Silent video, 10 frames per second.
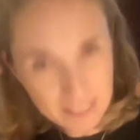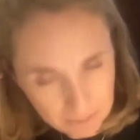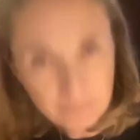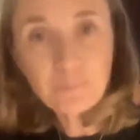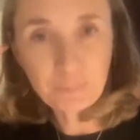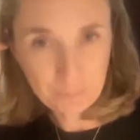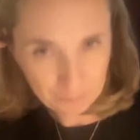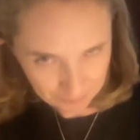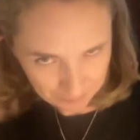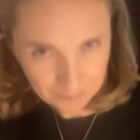days
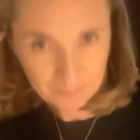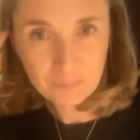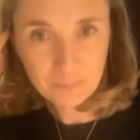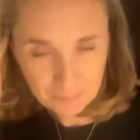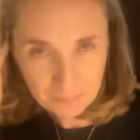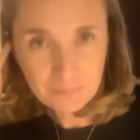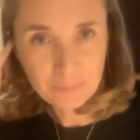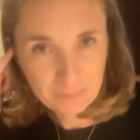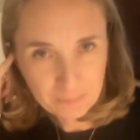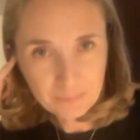to
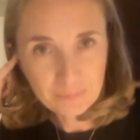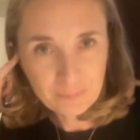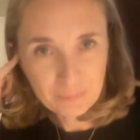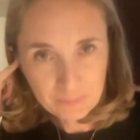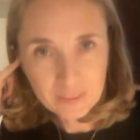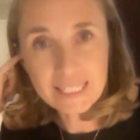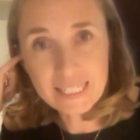pay. All right,